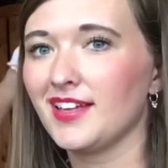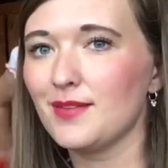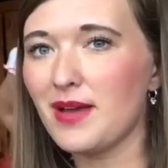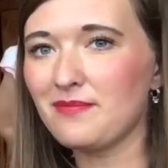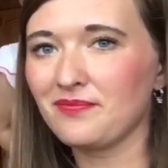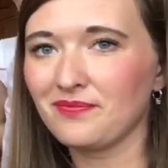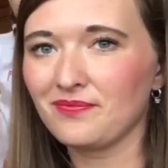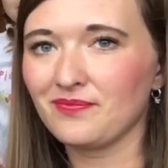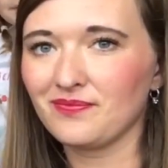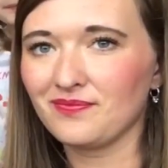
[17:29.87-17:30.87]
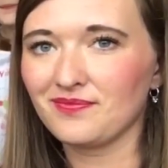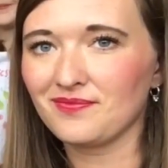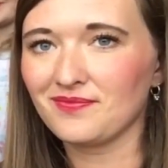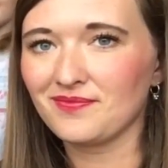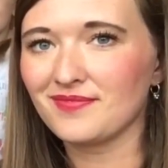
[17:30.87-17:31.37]
Come on,
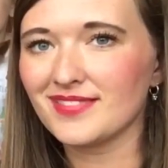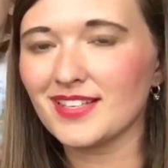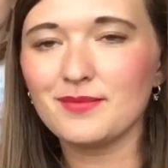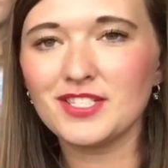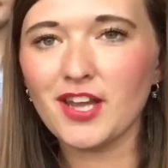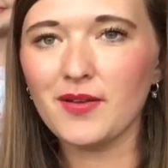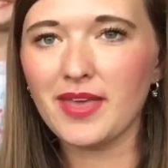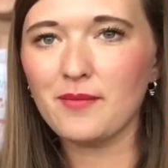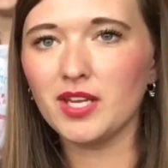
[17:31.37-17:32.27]
come and show them